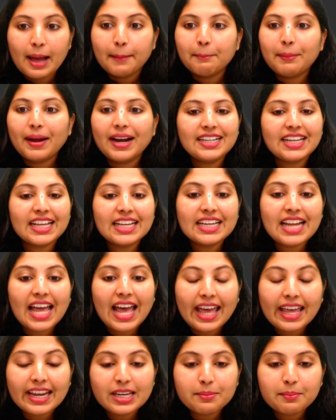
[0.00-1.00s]
But in
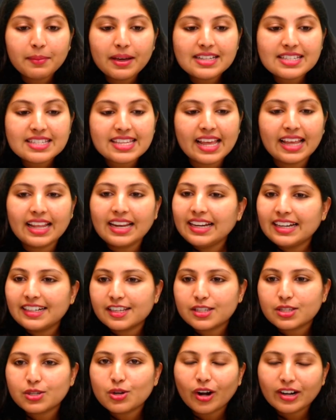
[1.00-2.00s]
animal cell it
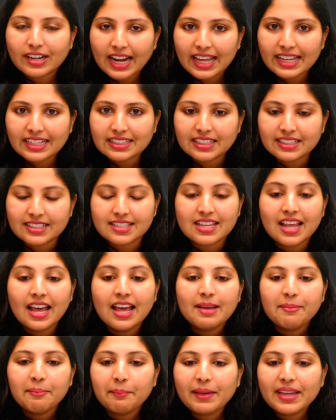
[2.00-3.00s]
is not like this.
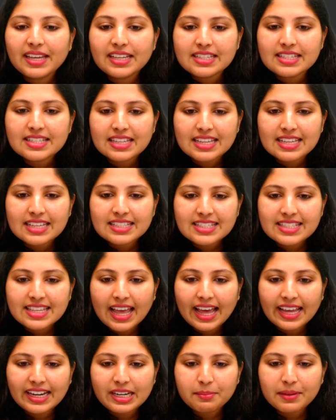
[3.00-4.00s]
Means
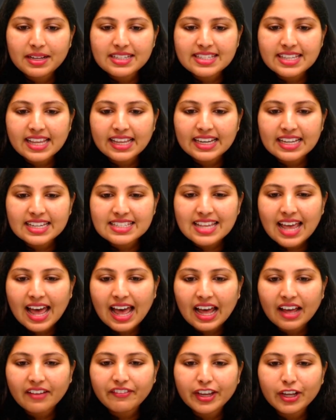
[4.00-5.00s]
animal cell is
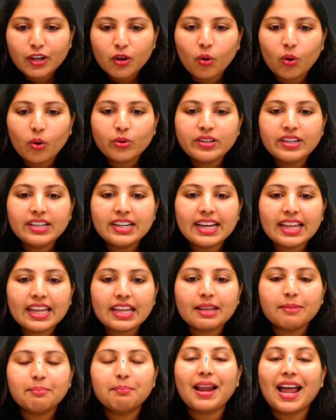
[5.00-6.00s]
having only
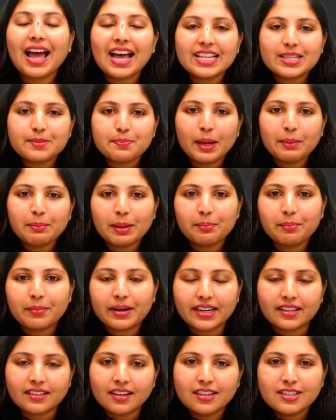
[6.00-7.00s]
plasma membrane.